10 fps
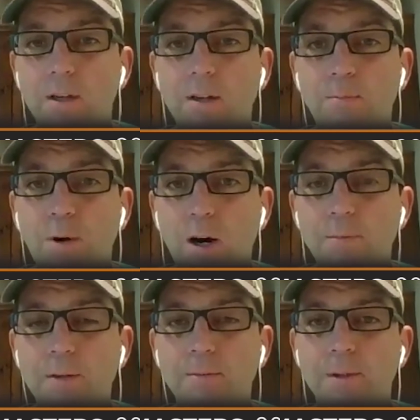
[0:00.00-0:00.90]
an
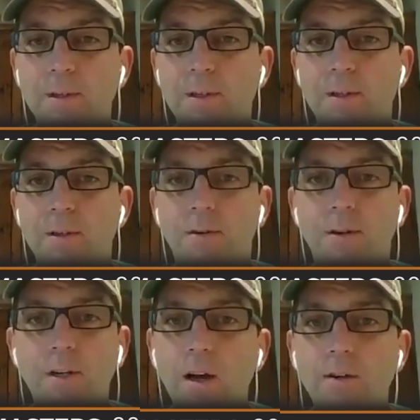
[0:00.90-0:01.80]
apartment or
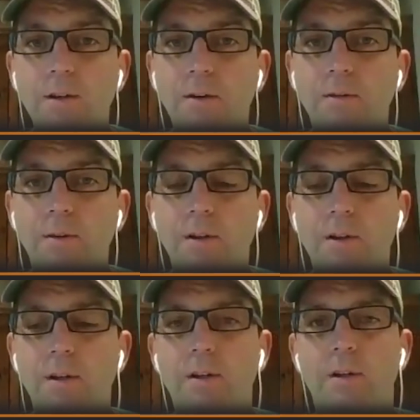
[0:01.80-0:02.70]
a condo.
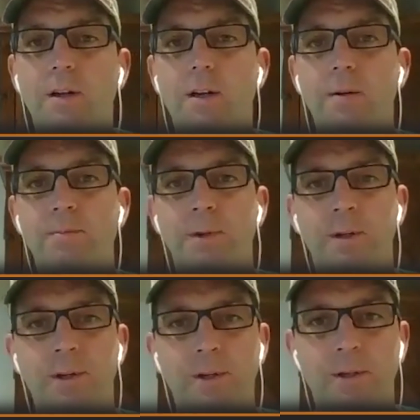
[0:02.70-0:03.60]

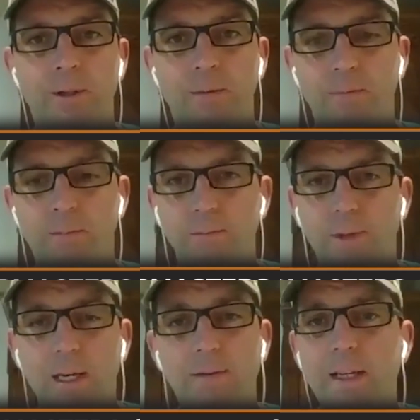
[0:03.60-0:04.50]

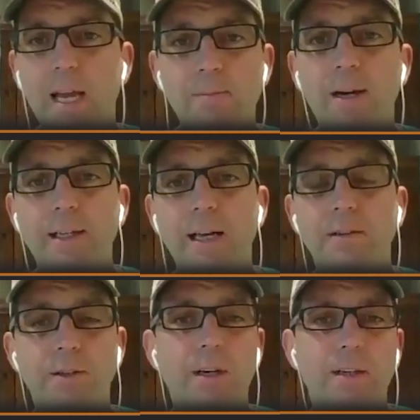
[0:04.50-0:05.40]
And if it came right down
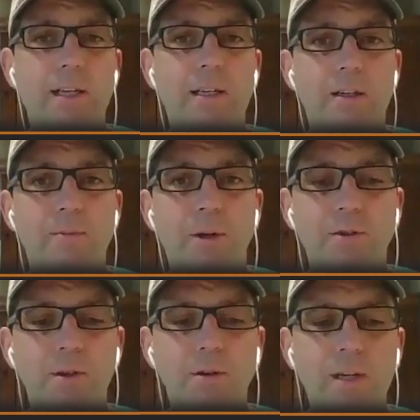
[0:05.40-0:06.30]
to it, I'd take a
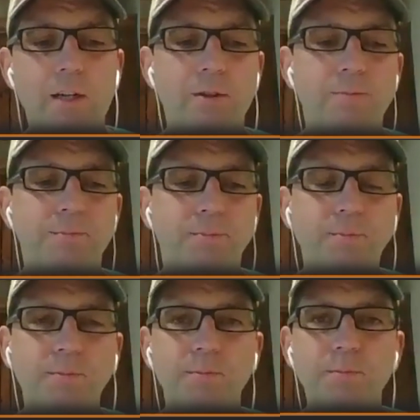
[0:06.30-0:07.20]
commercial location.
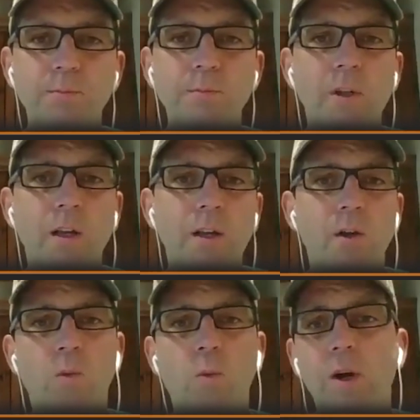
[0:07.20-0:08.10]

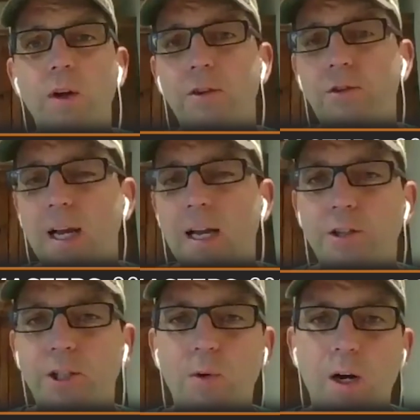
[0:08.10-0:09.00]
Will the site
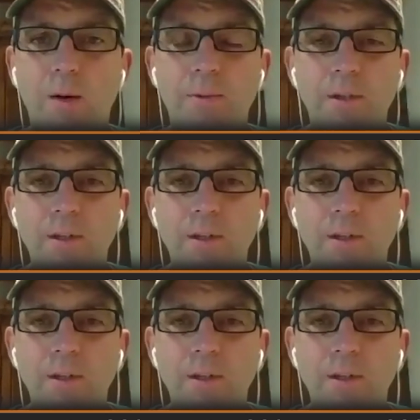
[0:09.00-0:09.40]
show up